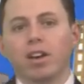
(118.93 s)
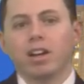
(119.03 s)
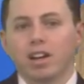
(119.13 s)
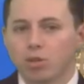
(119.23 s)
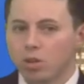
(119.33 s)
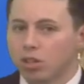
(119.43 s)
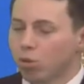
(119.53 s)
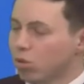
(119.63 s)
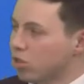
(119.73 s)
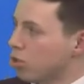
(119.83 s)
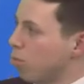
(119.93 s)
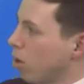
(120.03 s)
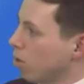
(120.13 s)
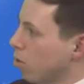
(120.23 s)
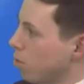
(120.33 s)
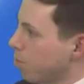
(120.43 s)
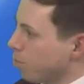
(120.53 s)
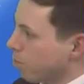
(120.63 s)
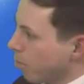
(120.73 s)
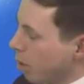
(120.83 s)
And as we head towards tomorrow,
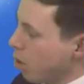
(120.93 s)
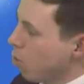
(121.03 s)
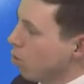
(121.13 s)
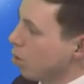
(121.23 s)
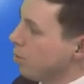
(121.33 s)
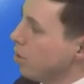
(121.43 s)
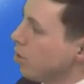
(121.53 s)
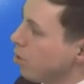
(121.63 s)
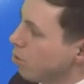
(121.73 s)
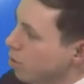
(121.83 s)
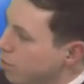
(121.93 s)
we're going to be dealing with